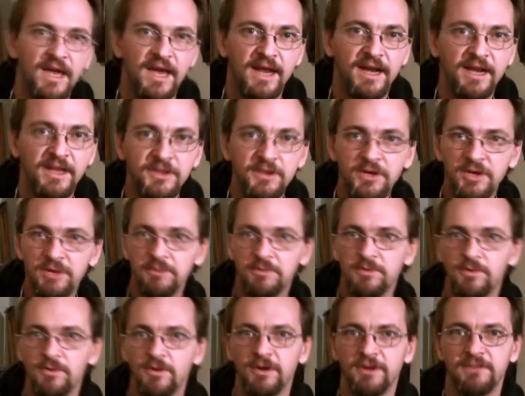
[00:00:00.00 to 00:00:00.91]
and then you can
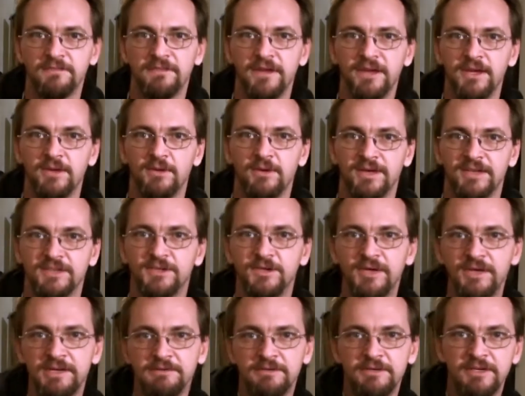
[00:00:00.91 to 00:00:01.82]
record the video on
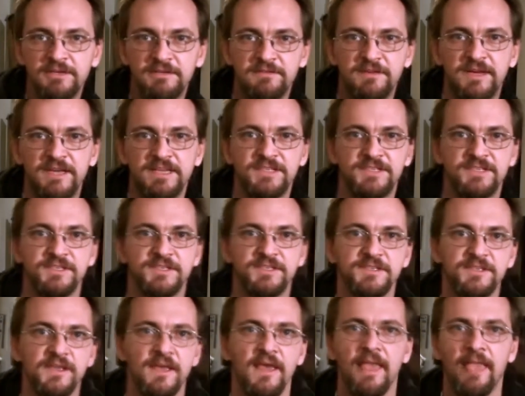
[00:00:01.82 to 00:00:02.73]
2 different
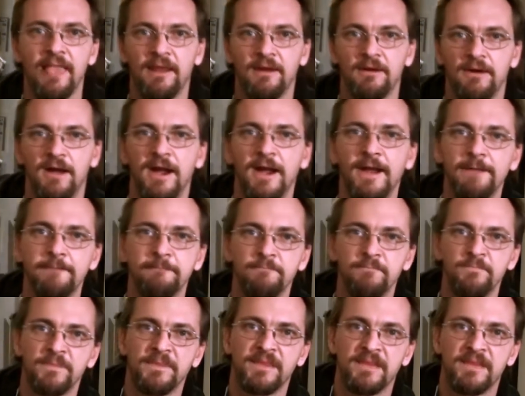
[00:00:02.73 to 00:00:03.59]
devices, right?